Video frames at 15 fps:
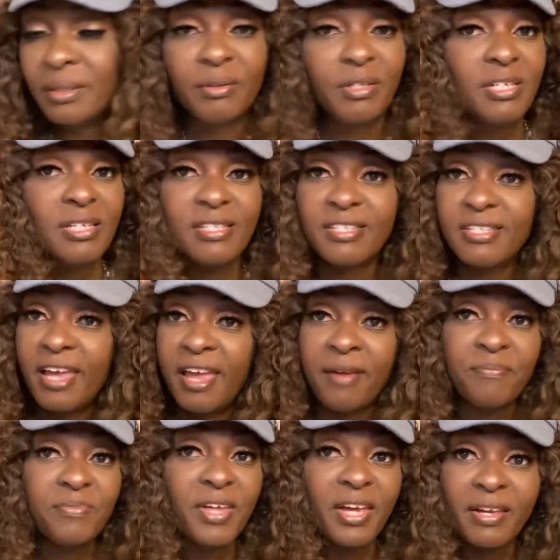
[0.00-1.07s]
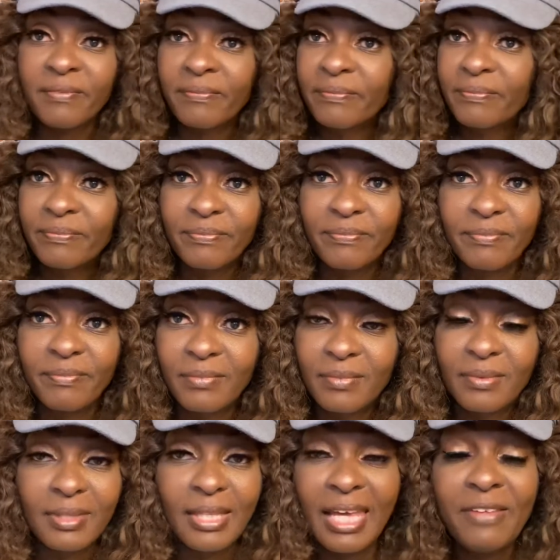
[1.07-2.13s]
same thing.
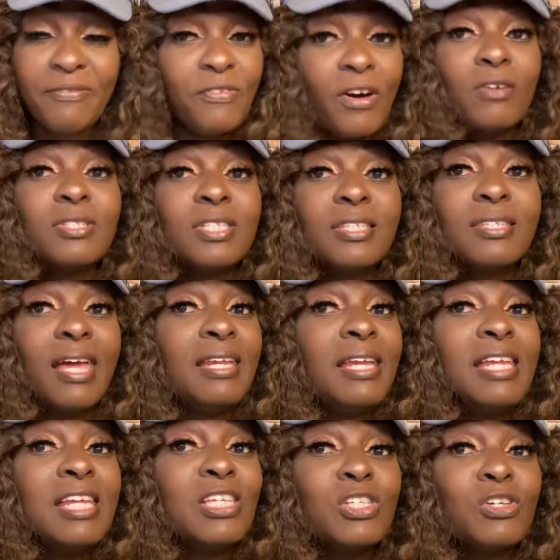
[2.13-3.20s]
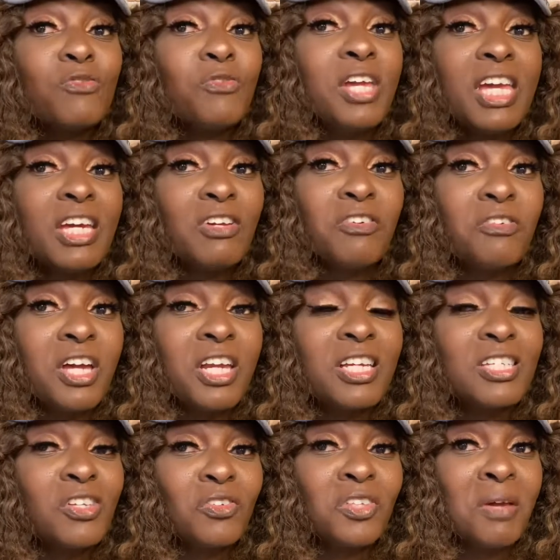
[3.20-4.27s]
They felt they needed to reiterate
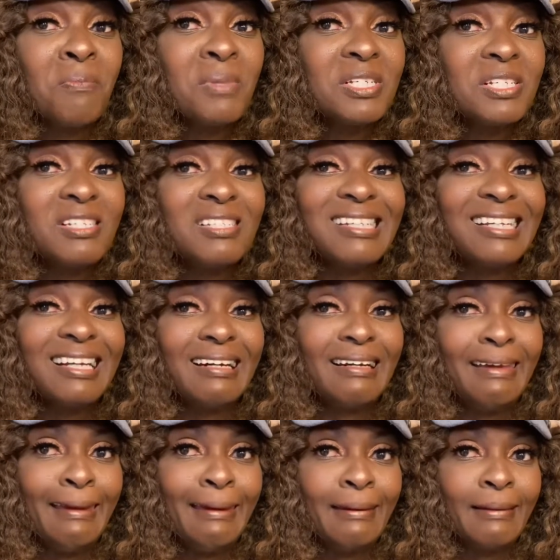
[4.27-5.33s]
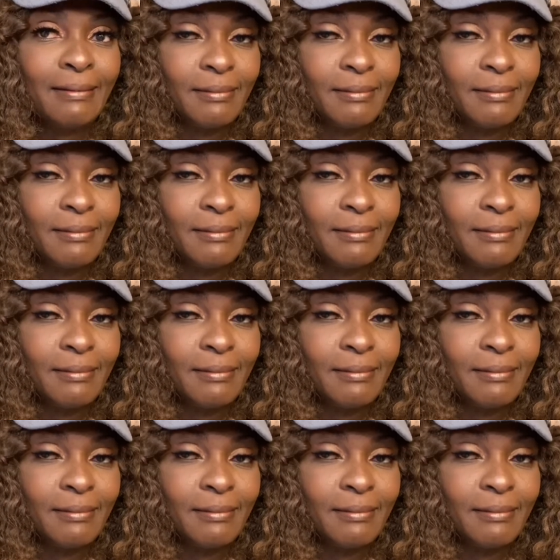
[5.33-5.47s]
it, so they mentioned it again.